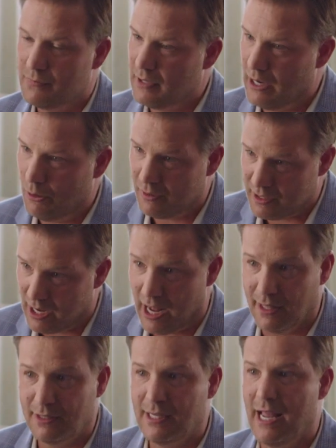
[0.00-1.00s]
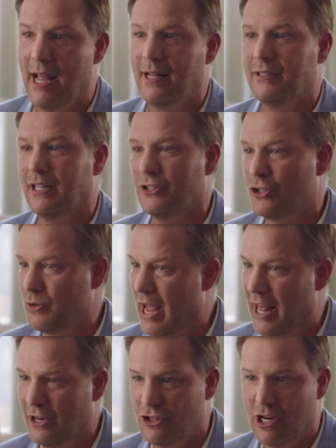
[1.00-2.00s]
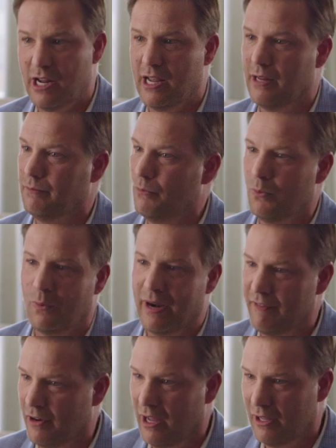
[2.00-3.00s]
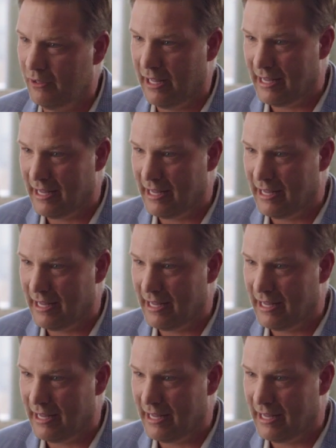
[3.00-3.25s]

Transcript: you know, content and strategy and whatever,